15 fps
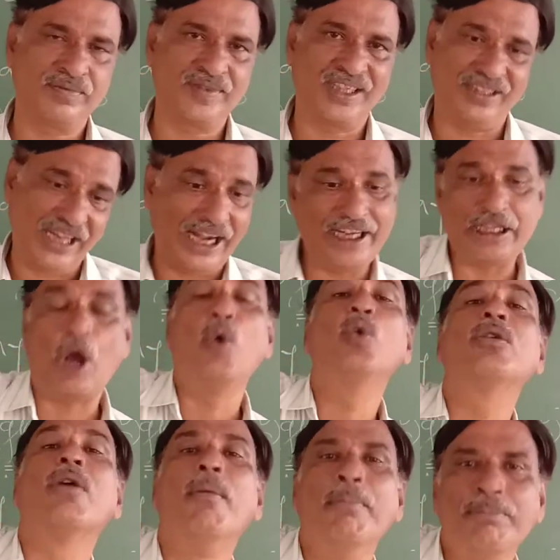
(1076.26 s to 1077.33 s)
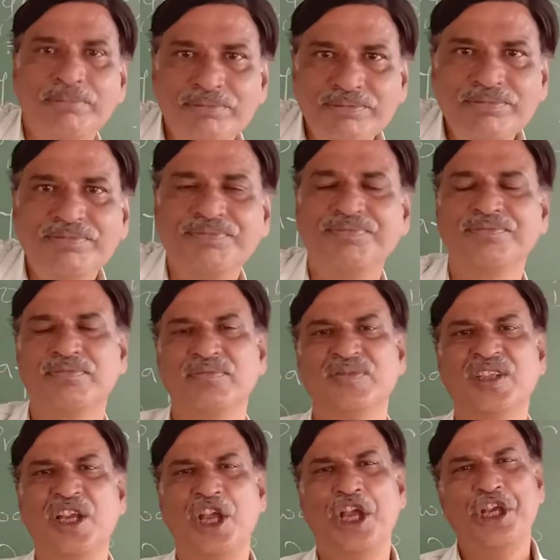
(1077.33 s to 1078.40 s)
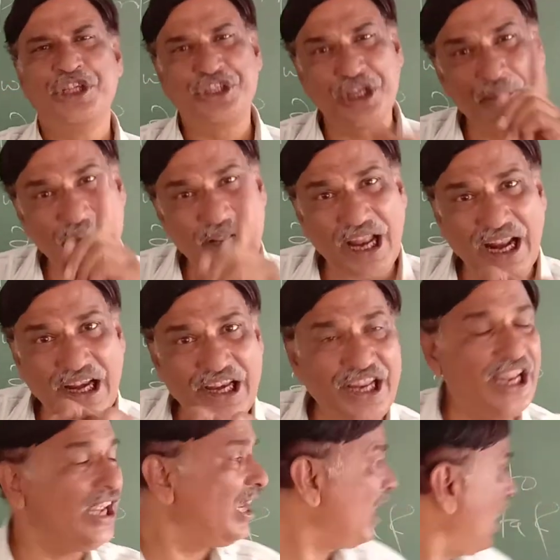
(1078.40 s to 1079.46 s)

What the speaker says: that is outcome. Similarly,